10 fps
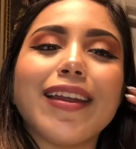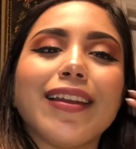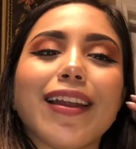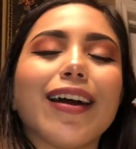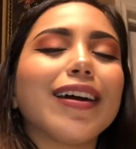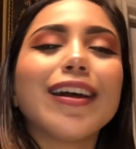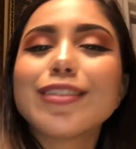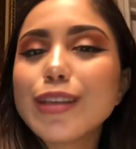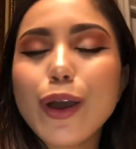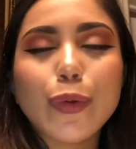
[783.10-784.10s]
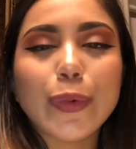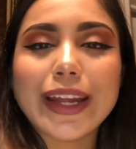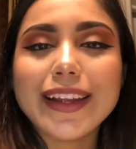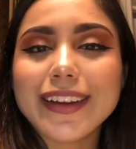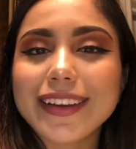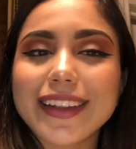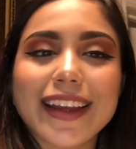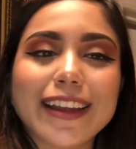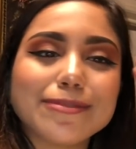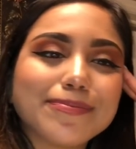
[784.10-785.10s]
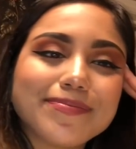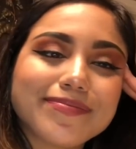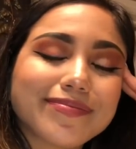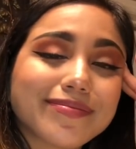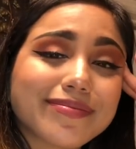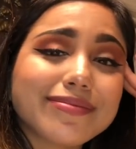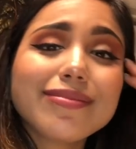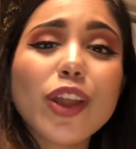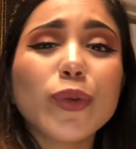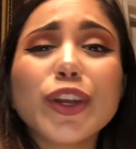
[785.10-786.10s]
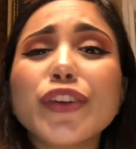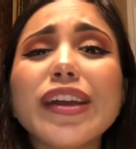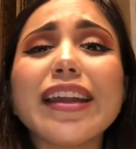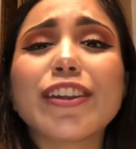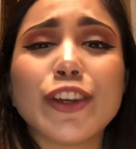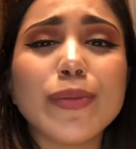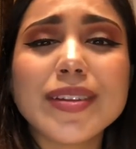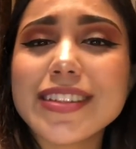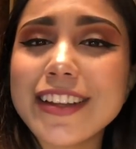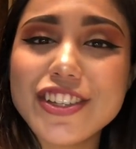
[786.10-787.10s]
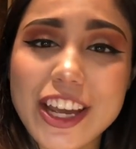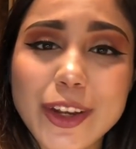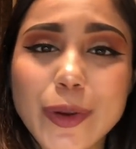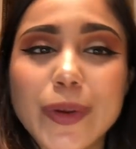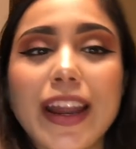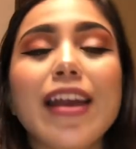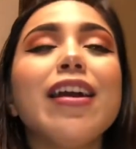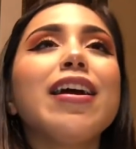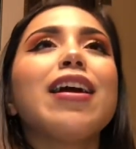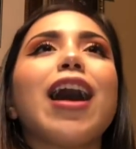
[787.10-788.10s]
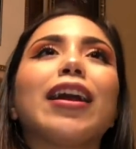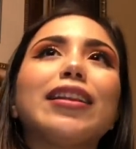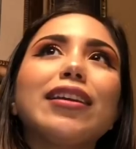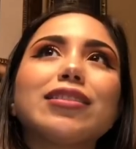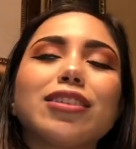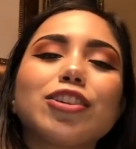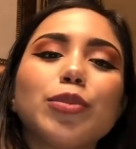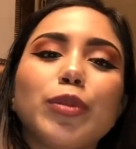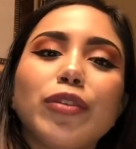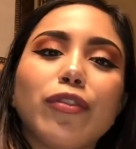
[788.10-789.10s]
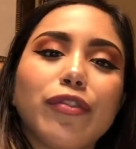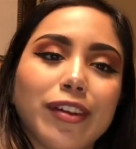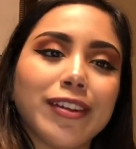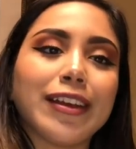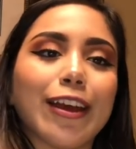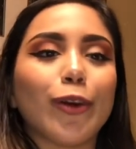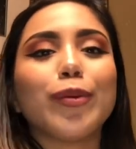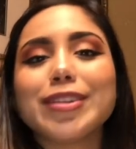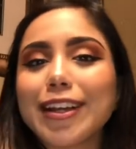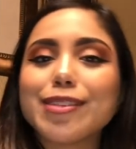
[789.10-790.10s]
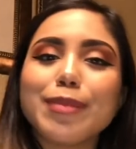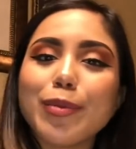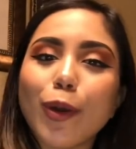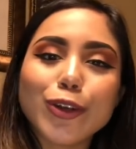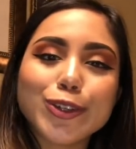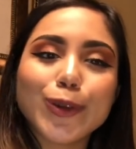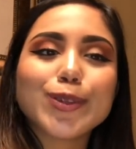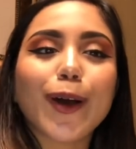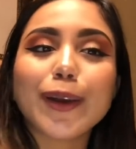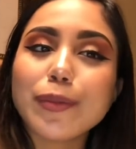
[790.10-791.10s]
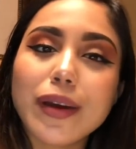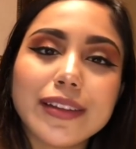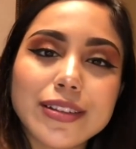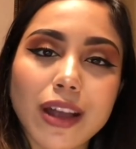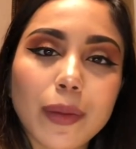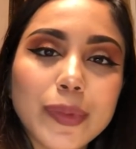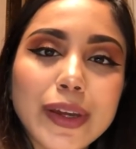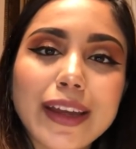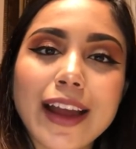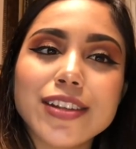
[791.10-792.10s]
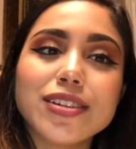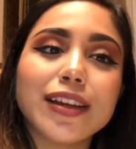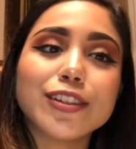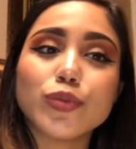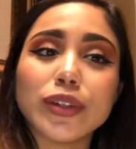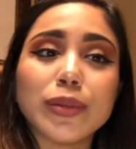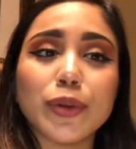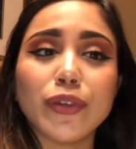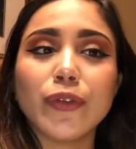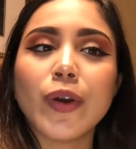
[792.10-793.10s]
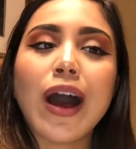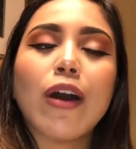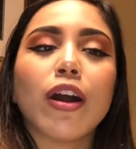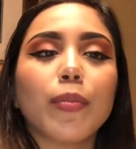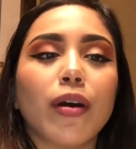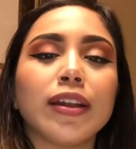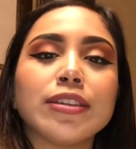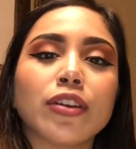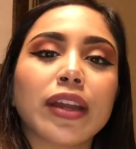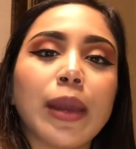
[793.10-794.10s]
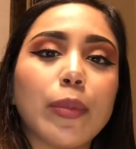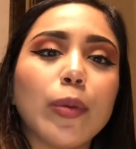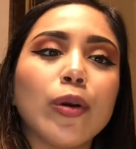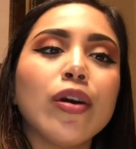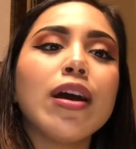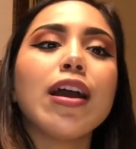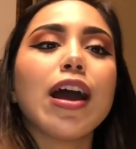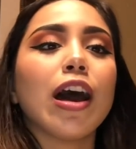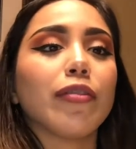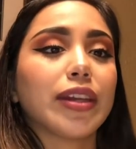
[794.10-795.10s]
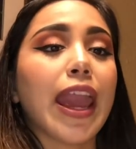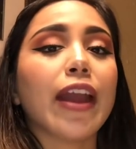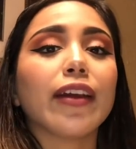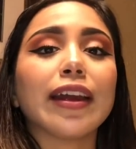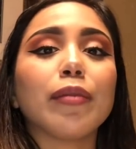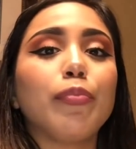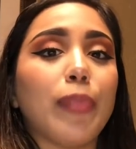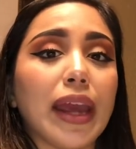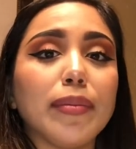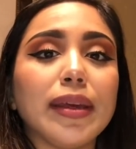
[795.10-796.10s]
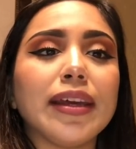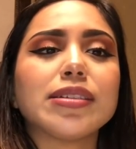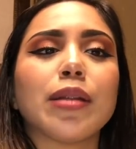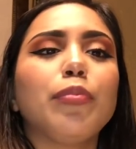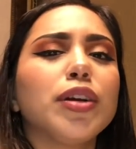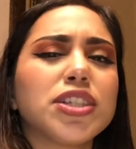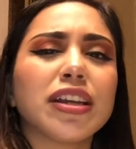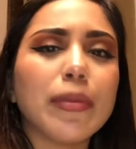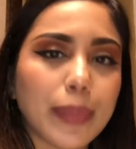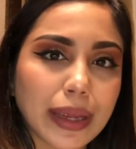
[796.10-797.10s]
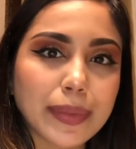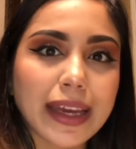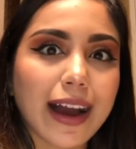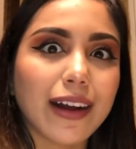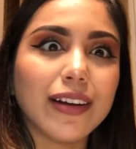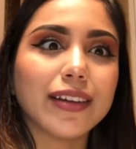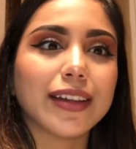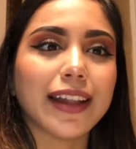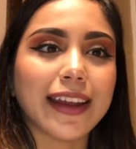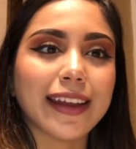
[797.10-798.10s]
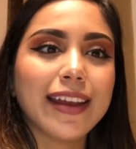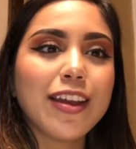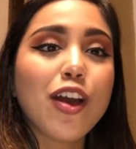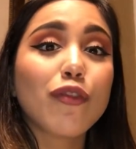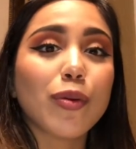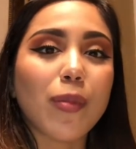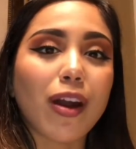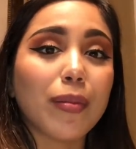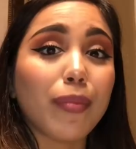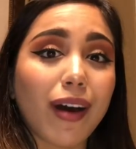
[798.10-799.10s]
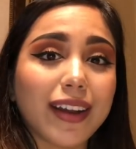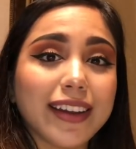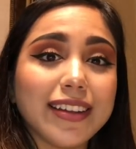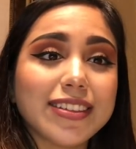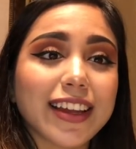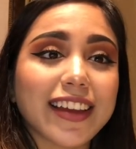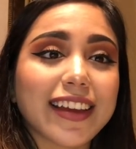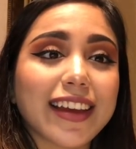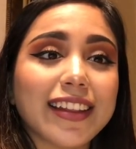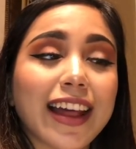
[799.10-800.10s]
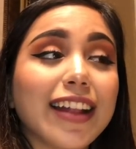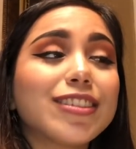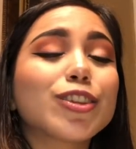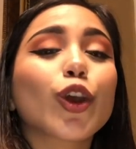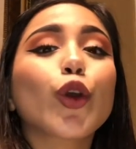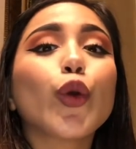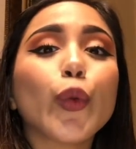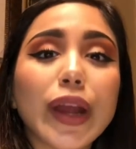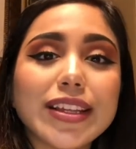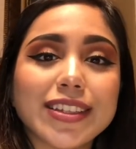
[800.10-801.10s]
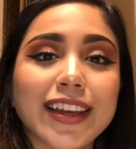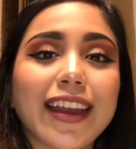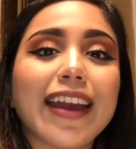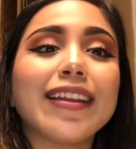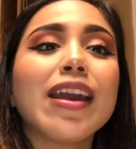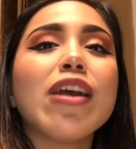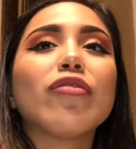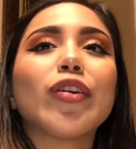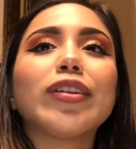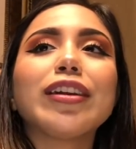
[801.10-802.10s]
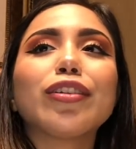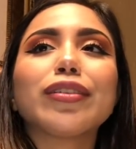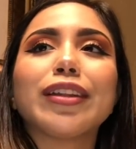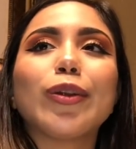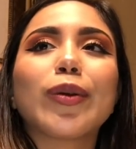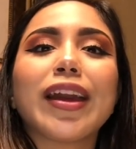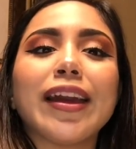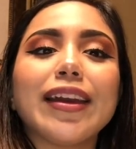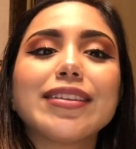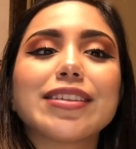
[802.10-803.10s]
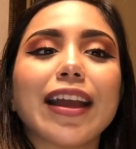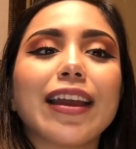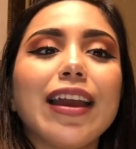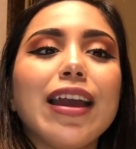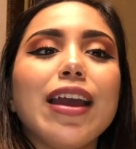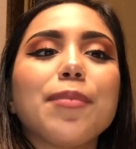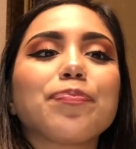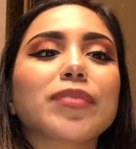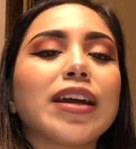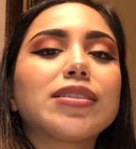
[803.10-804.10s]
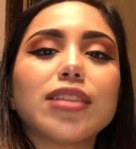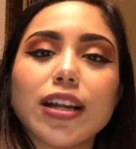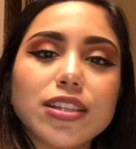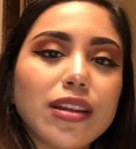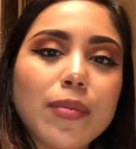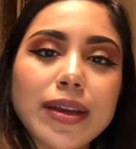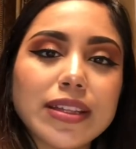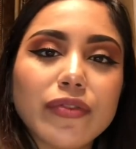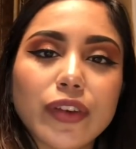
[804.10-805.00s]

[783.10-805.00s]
then it's so weird like we create humans in general and i i think it's such a beautiful feeling it always gets me emotional talking about this topic i just think it's really beautiful how our bodies are capable of carrying babies and pushing a baby out like from our bodies like that's crazy and feeling their little kicks like it's such an amazing